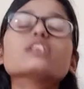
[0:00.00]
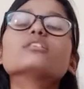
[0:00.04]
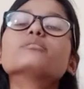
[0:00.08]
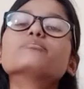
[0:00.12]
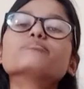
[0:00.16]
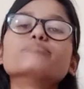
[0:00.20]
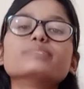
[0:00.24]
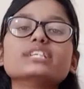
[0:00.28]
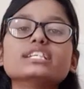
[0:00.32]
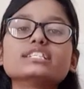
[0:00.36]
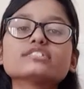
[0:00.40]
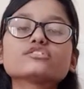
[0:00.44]

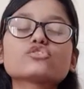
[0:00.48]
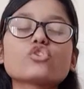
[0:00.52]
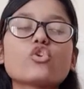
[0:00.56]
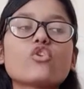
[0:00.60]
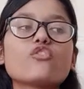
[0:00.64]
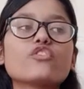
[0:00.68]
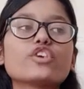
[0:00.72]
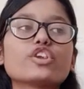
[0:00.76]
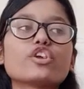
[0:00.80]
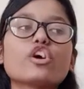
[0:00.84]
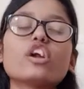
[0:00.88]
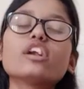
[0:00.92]
Means
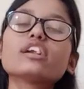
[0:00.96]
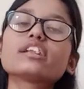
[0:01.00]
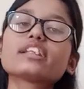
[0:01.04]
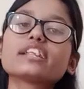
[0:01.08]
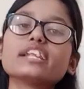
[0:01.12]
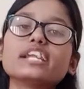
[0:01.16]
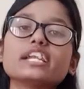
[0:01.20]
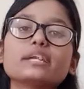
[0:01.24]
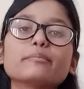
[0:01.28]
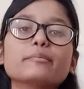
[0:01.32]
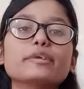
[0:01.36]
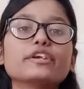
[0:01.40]
overall
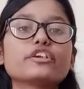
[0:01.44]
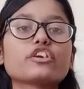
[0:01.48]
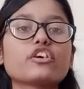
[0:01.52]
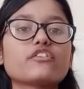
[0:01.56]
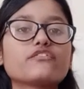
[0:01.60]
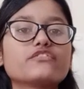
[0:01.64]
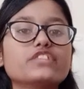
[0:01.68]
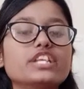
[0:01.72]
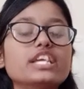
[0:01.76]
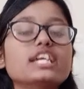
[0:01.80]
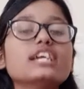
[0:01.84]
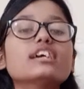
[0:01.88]
treatment
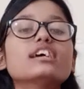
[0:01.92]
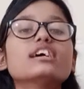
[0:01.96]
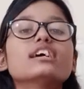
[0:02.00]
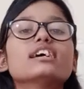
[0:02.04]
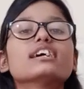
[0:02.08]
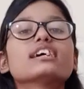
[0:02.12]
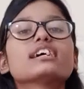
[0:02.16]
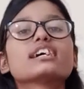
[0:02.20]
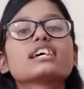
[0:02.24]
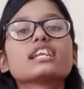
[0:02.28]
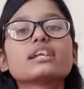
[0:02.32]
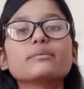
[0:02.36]
of the
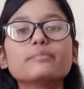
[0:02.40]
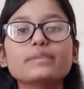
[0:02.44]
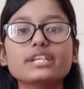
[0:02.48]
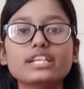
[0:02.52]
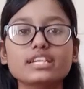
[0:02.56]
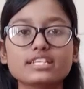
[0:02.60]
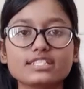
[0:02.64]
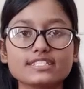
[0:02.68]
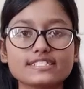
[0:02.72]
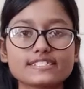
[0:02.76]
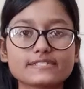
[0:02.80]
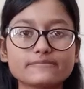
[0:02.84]

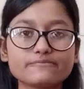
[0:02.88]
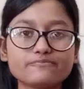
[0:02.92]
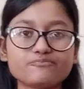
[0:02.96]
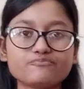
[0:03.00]
criminals.